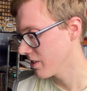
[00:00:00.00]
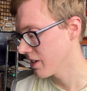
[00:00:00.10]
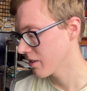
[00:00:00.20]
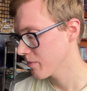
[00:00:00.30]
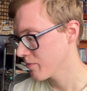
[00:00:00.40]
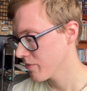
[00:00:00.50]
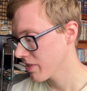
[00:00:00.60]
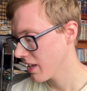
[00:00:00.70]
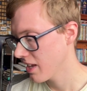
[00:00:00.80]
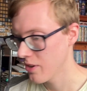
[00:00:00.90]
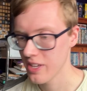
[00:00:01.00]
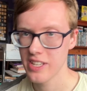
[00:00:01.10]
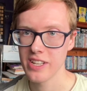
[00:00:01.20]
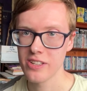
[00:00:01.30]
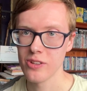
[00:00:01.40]
like, you know, he
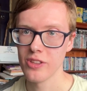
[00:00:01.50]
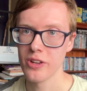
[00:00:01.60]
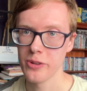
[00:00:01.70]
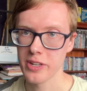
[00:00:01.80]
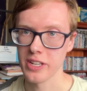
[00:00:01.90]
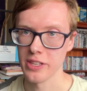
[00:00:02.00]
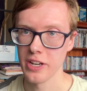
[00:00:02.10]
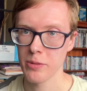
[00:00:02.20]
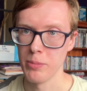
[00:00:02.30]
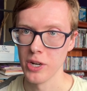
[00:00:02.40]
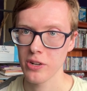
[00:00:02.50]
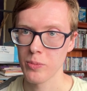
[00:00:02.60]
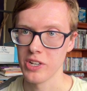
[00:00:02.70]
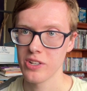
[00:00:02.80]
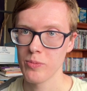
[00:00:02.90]
did do the Ook and Glock book
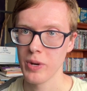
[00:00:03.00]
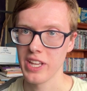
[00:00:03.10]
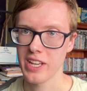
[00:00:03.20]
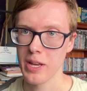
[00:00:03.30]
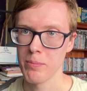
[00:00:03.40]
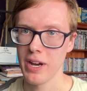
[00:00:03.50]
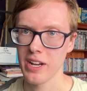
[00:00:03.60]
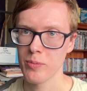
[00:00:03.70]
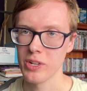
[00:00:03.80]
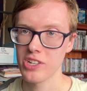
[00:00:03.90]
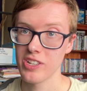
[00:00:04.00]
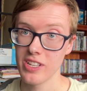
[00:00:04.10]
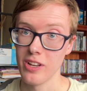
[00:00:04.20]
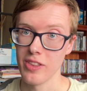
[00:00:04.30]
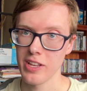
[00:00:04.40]
when he came back, which,
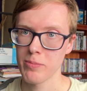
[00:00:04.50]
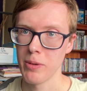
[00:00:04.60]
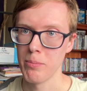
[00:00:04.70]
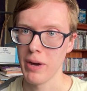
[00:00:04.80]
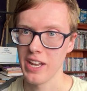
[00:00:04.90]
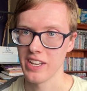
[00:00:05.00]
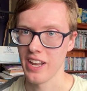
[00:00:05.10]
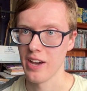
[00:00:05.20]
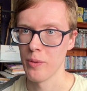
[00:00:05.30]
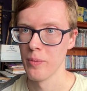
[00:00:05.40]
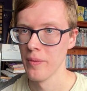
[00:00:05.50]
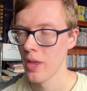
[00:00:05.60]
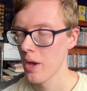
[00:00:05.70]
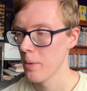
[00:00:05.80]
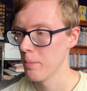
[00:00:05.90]
you know, that's been banned now.
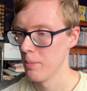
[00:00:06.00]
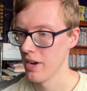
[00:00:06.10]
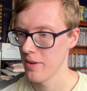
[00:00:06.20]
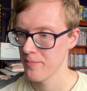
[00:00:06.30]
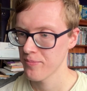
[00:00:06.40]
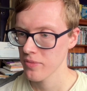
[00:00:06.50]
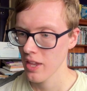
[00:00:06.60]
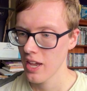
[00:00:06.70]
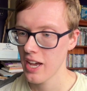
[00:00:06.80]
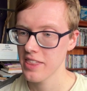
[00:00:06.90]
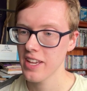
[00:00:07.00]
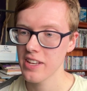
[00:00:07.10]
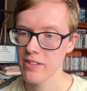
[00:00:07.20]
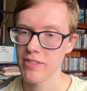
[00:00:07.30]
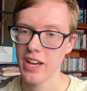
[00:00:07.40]
But at the
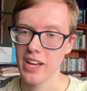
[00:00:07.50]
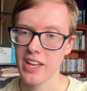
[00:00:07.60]
end of that, it